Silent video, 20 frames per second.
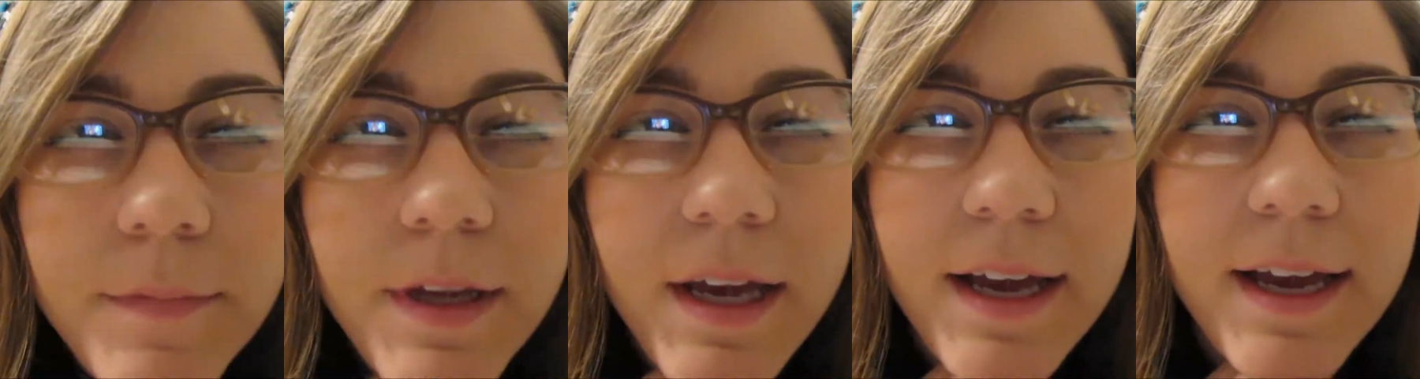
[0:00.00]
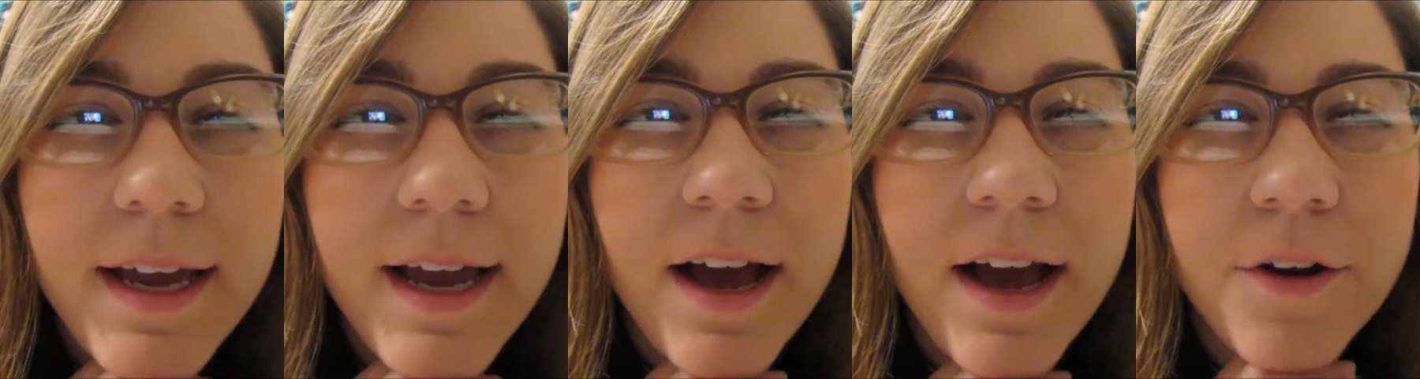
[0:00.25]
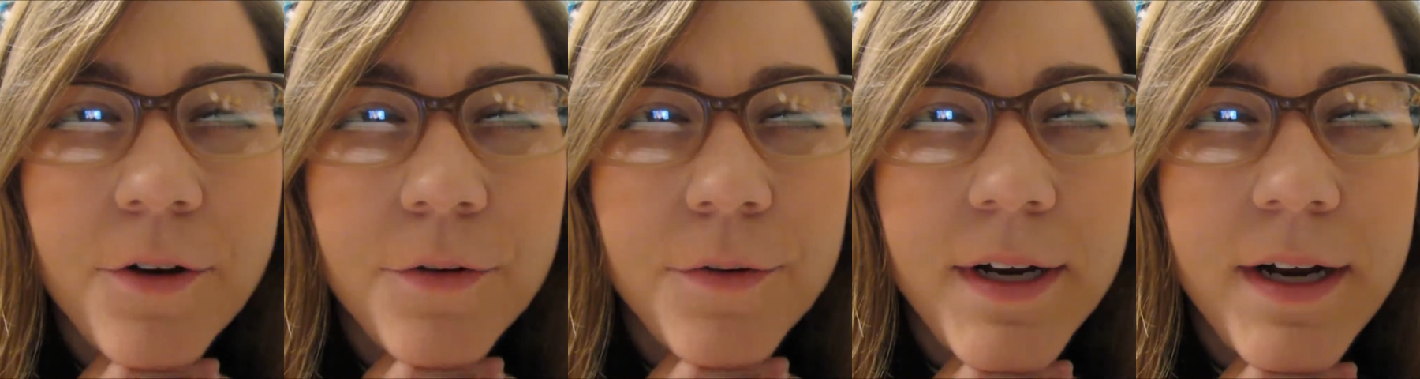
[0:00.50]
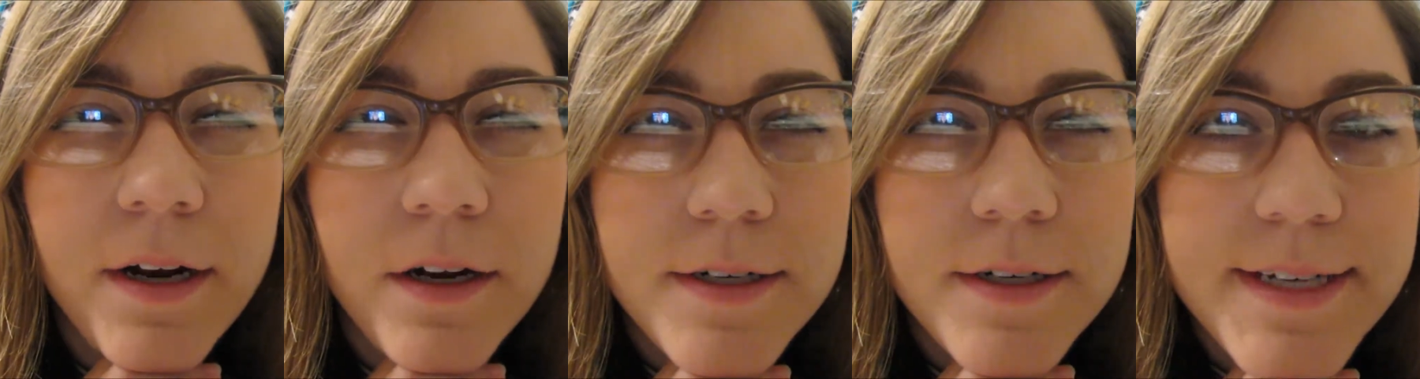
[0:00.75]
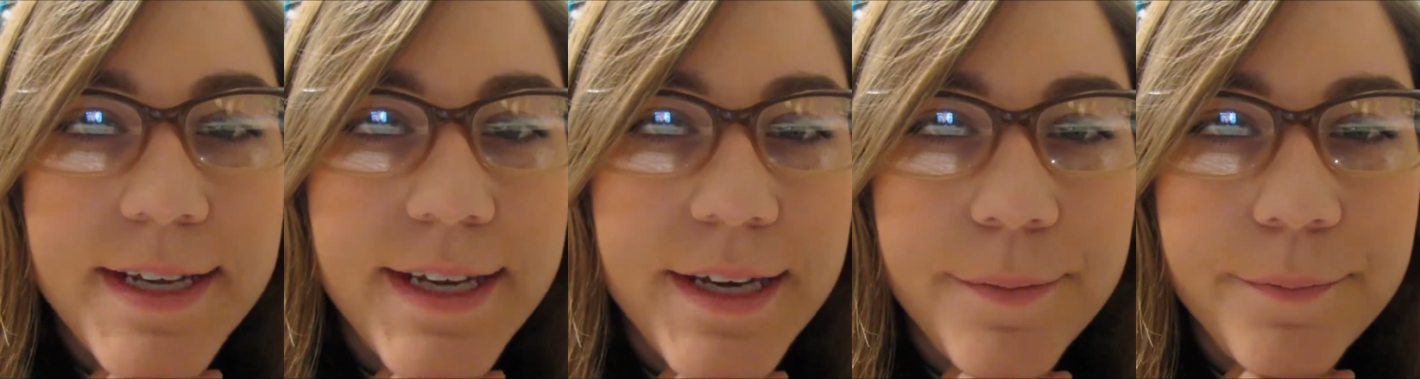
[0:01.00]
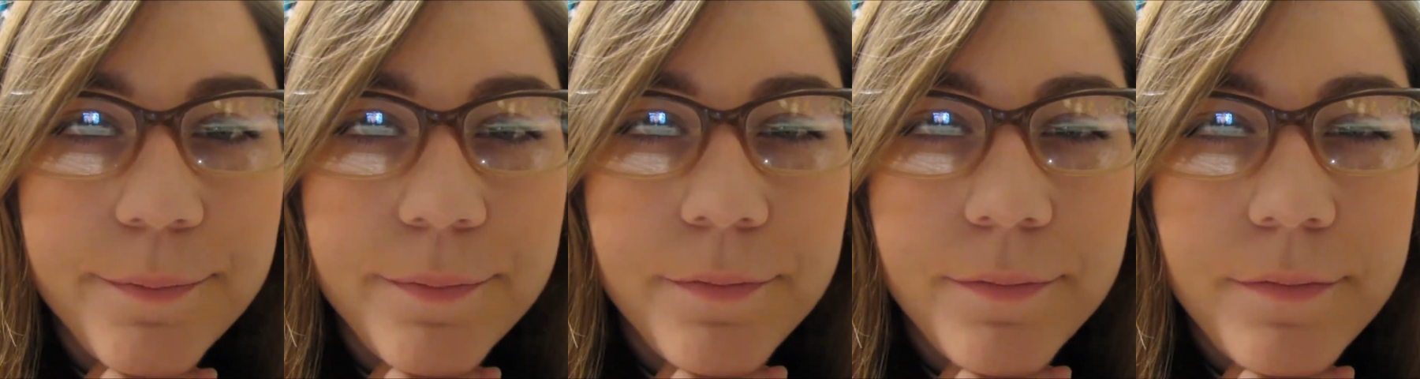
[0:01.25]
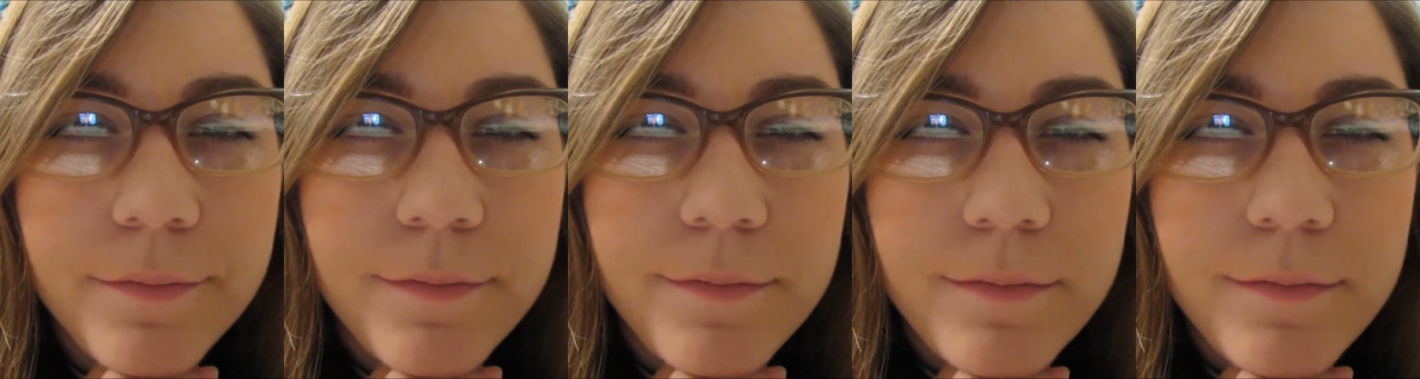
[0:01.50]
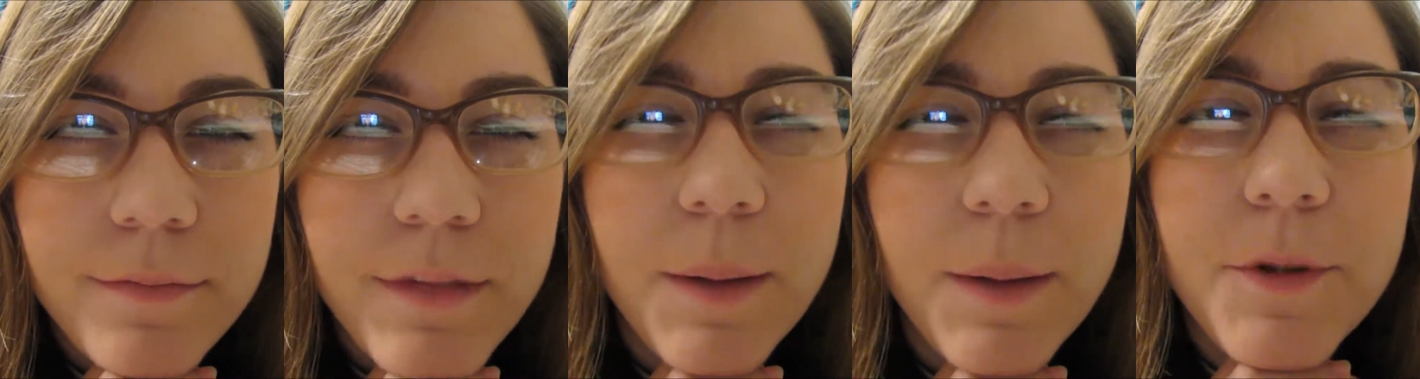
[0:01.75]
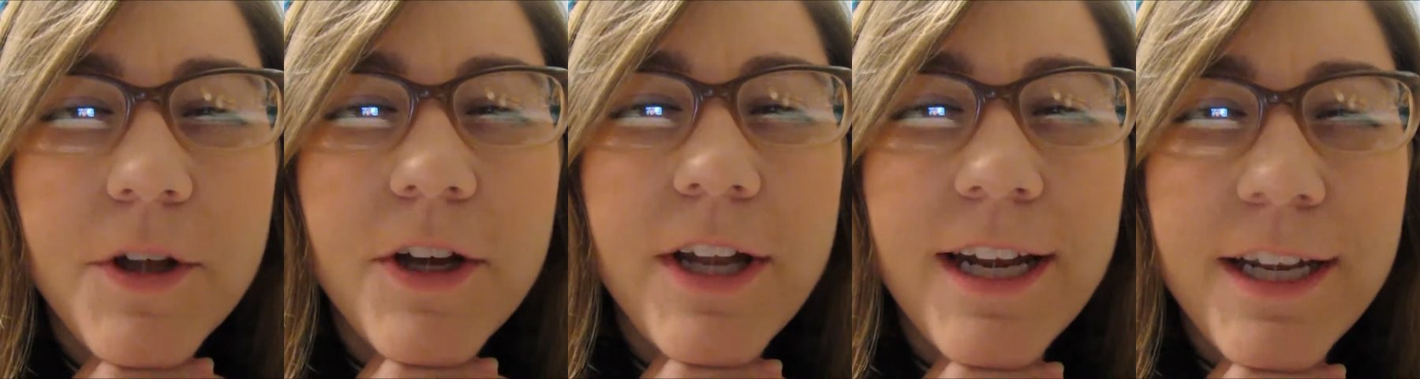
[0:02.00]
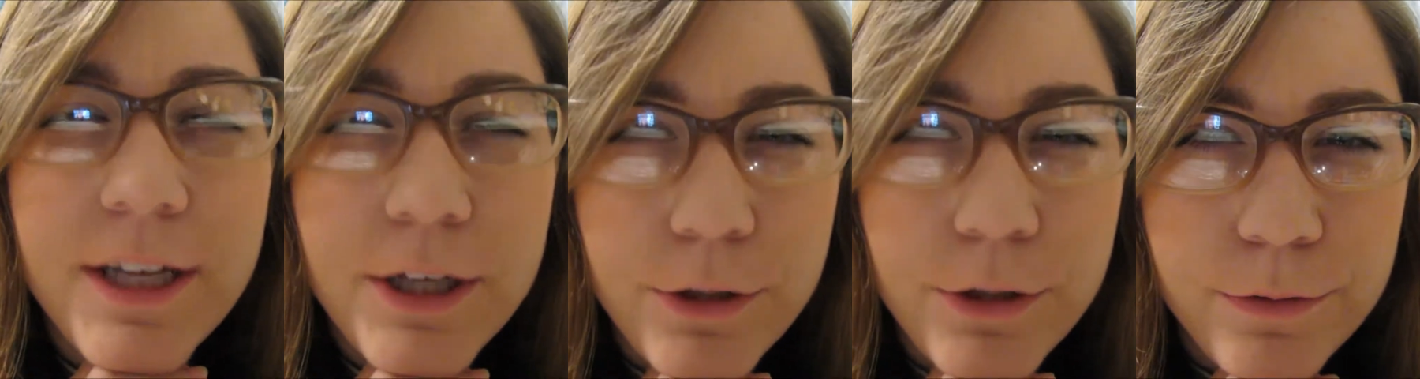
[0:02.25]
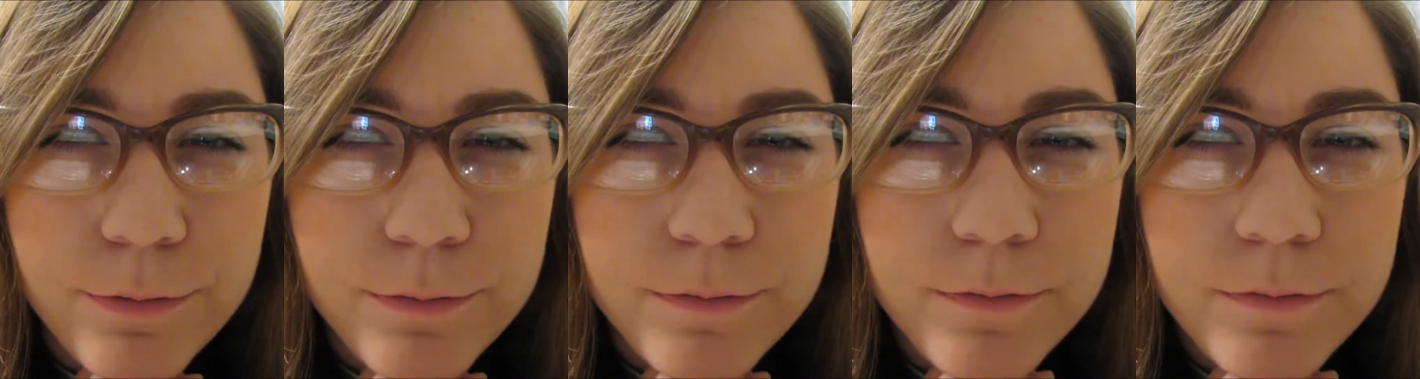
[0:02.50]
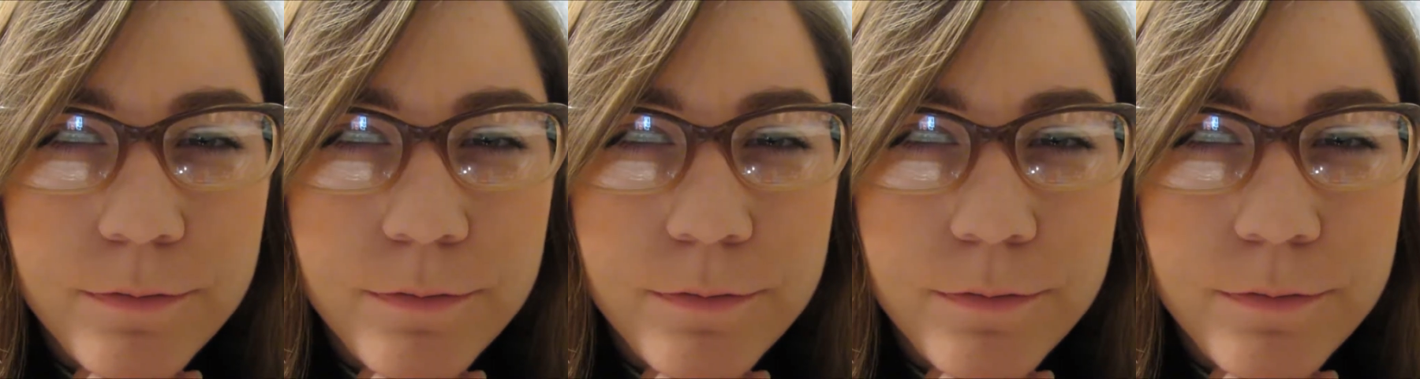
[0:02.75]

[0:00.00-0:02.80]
Hey, How to Read Art team, I'm looking at you.